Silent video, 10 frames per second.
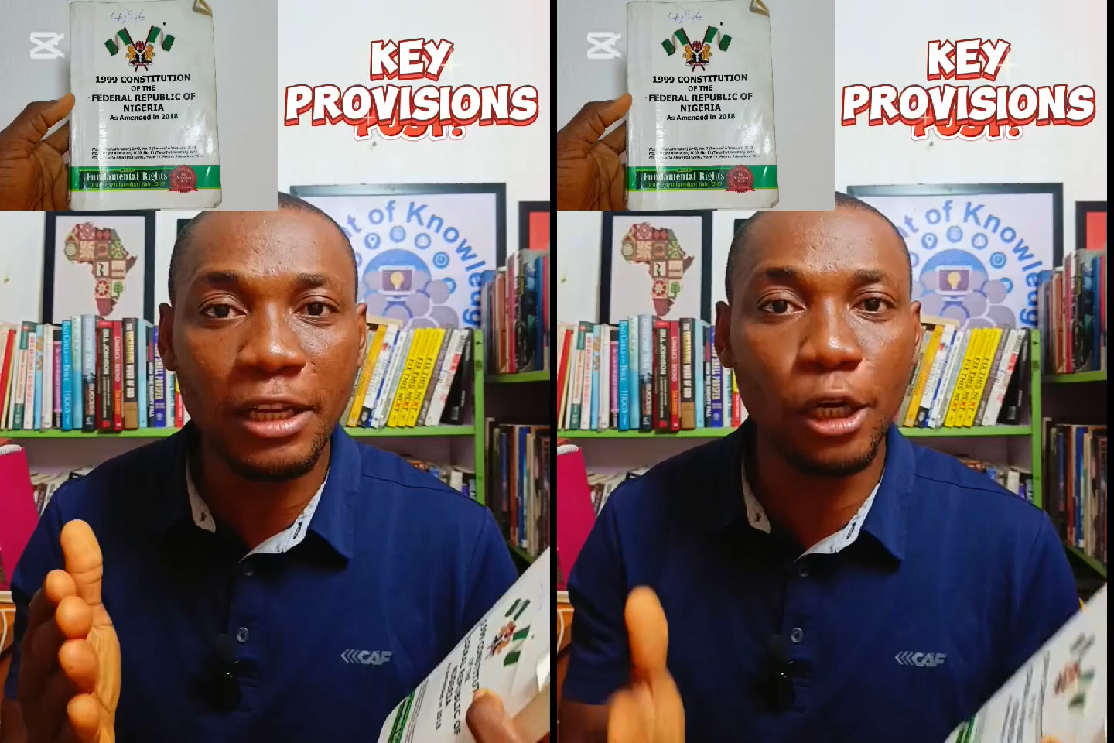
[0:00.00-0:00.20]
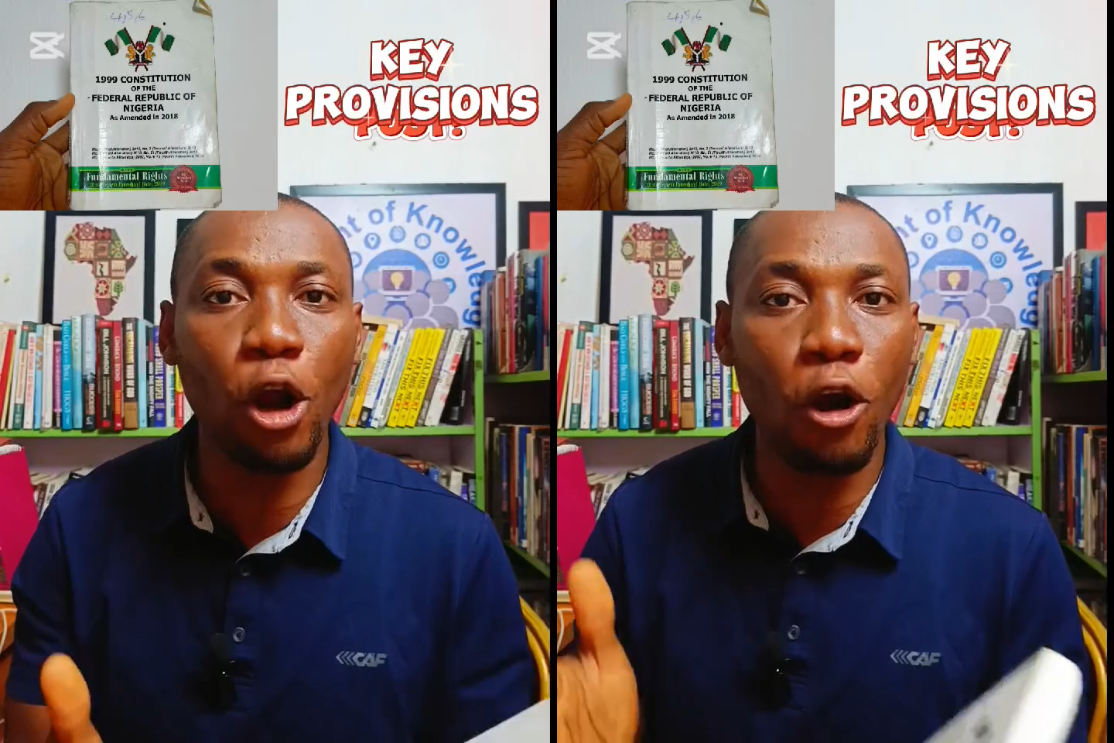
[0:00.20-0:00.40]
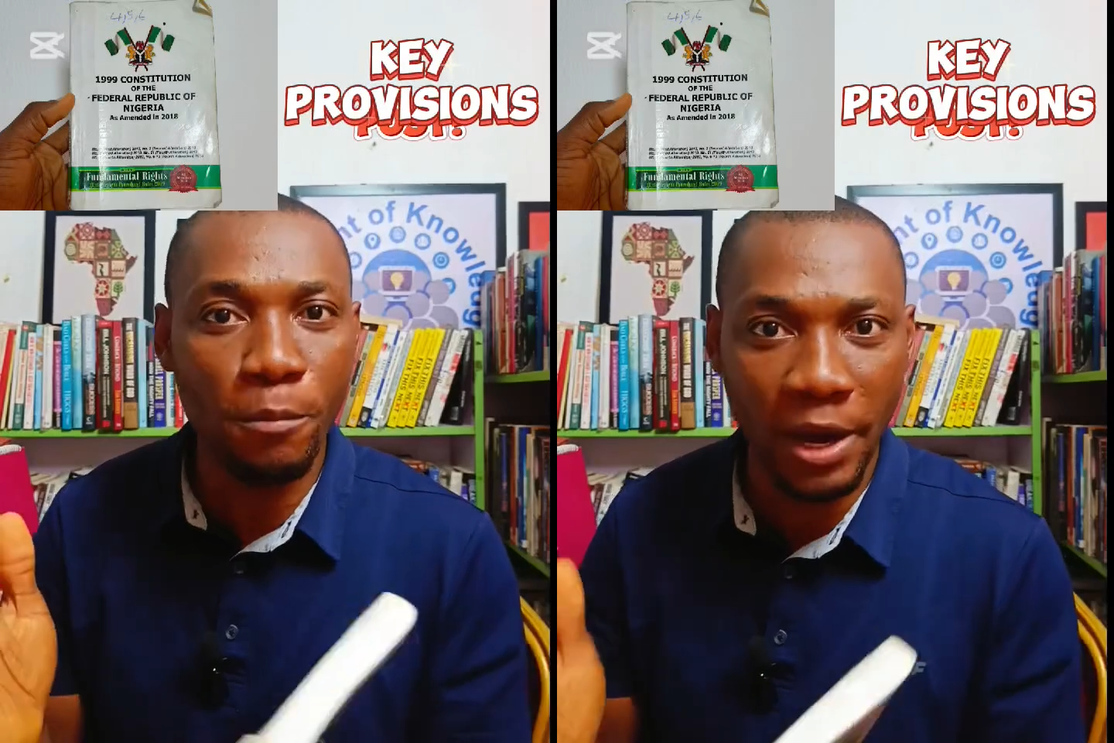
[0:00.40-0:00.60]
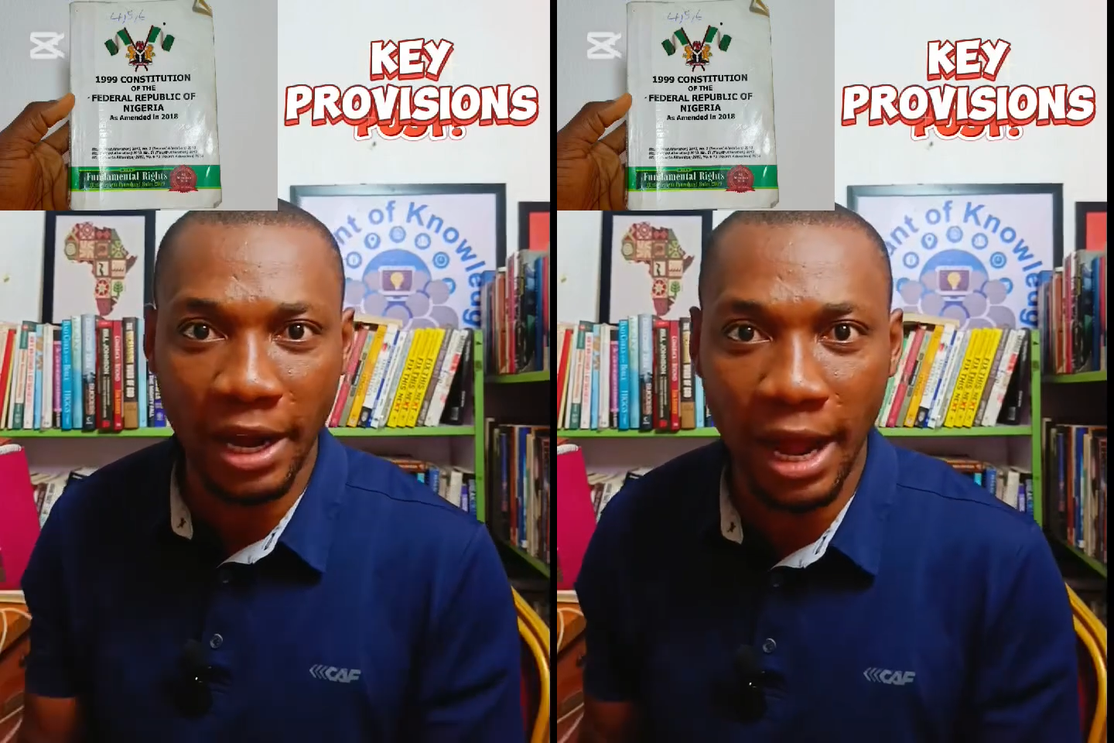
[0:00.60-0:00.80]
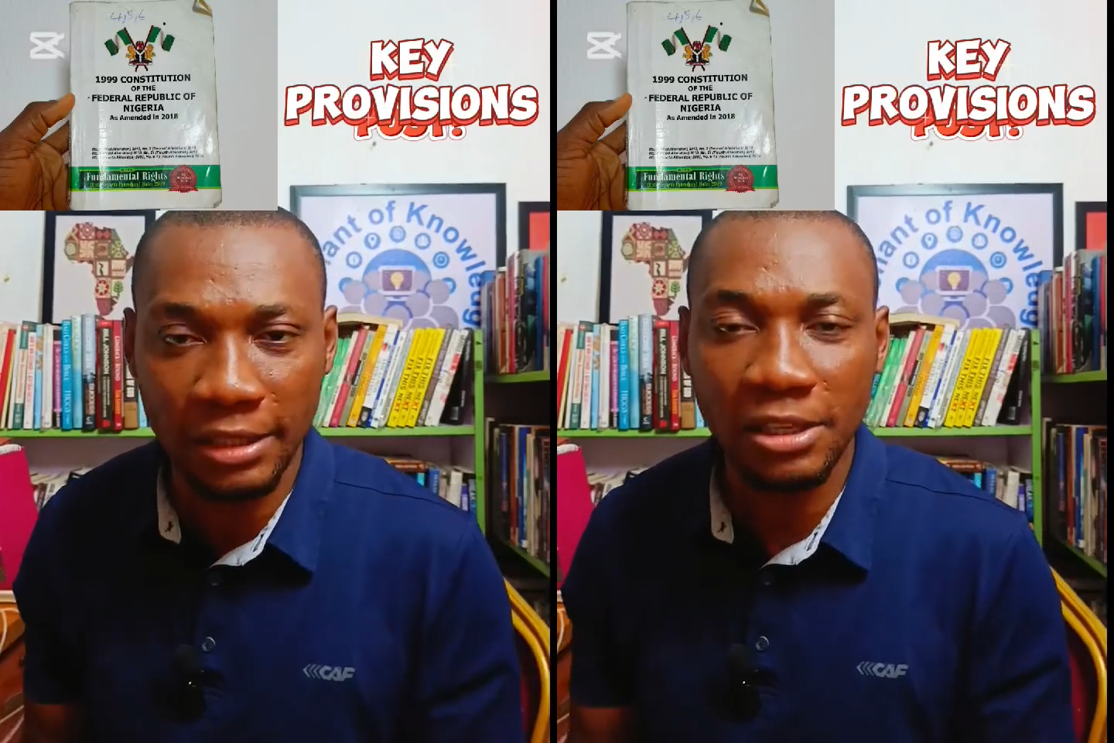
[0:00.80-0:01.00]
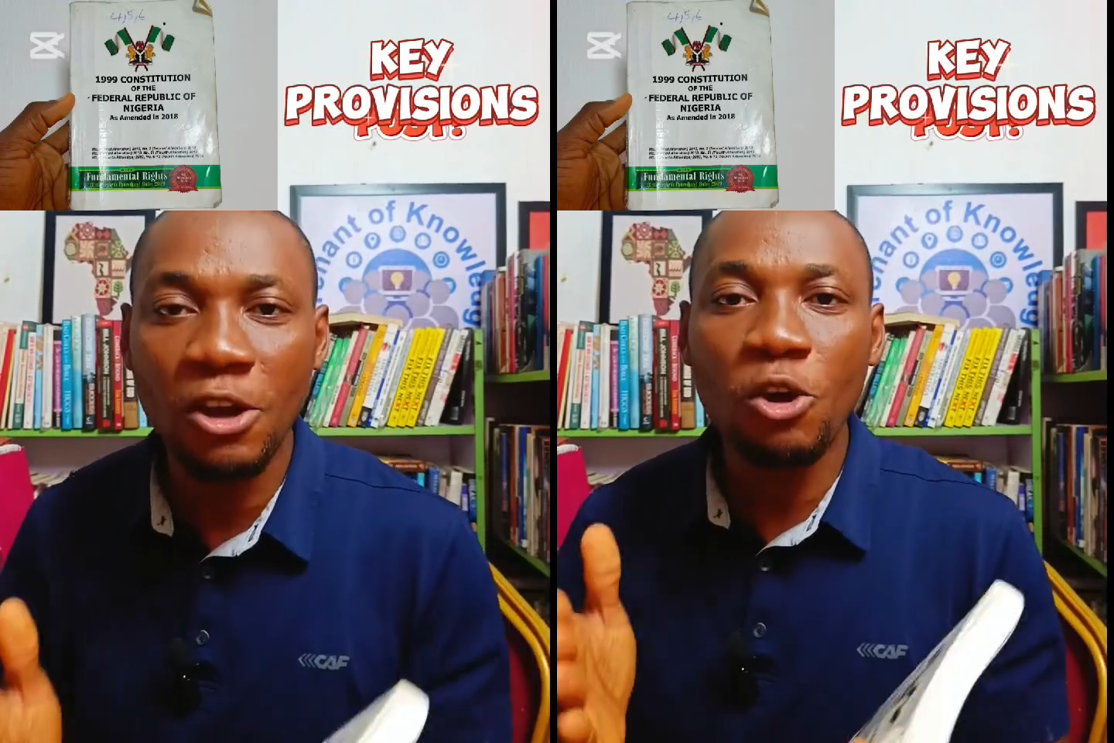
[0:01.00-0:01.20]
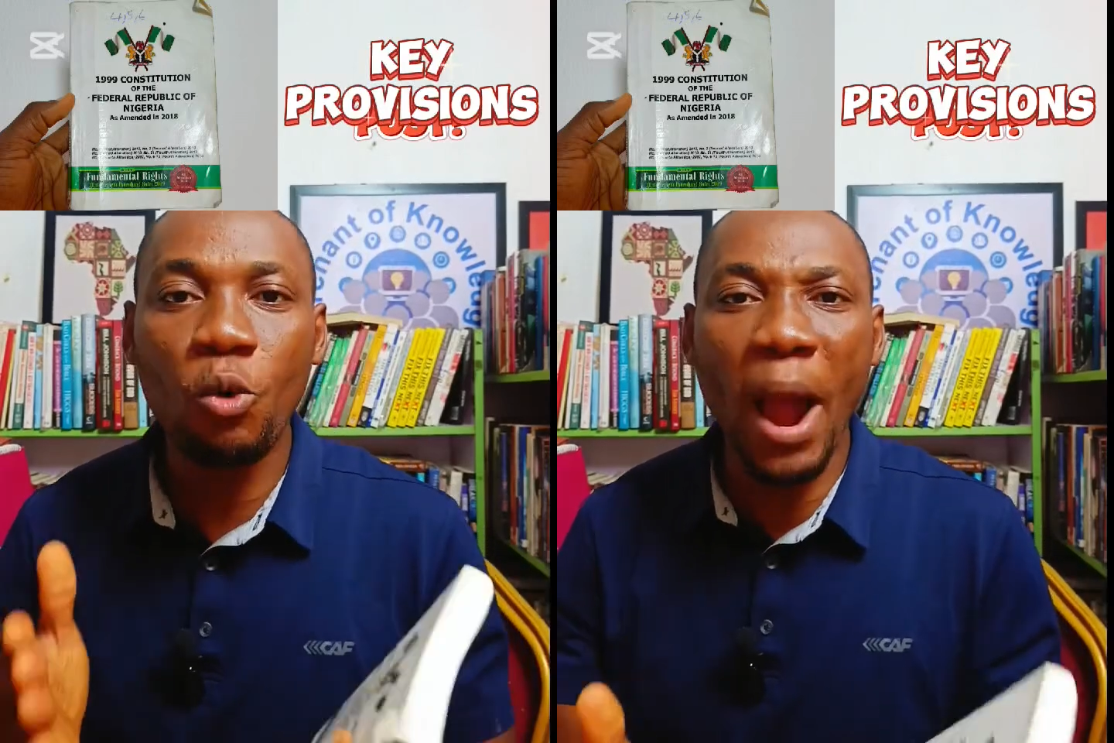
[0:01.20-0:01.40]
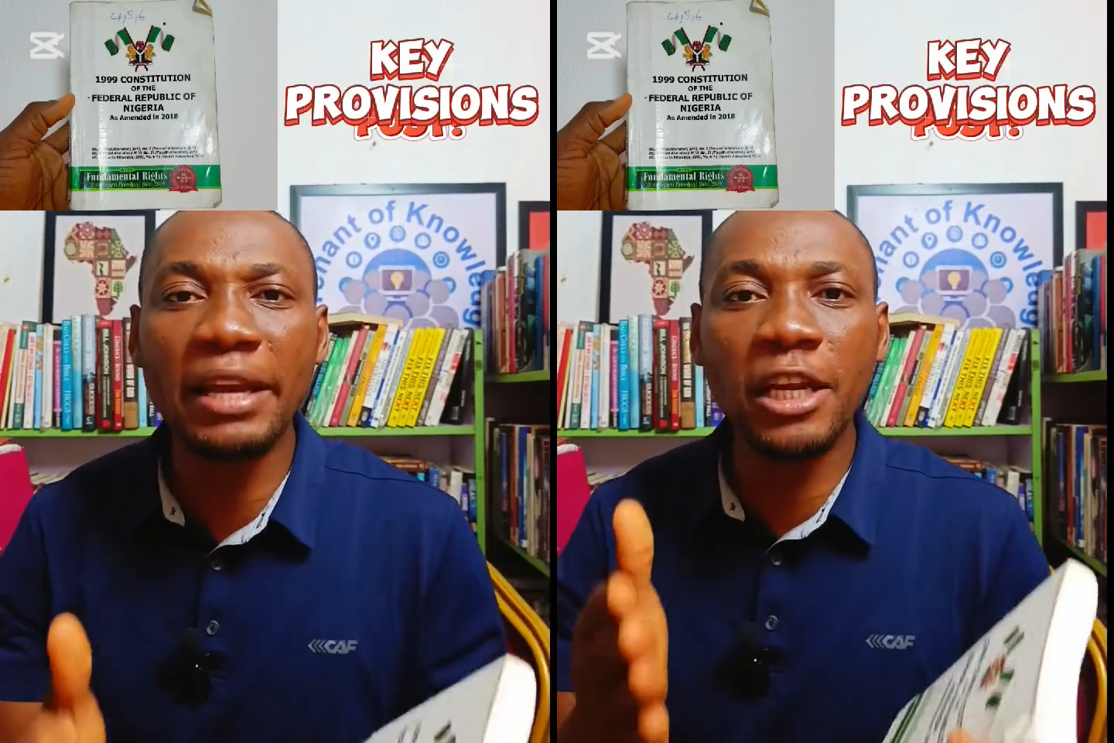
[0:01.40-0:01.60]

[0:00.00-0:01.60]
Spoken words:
the lawmakers, while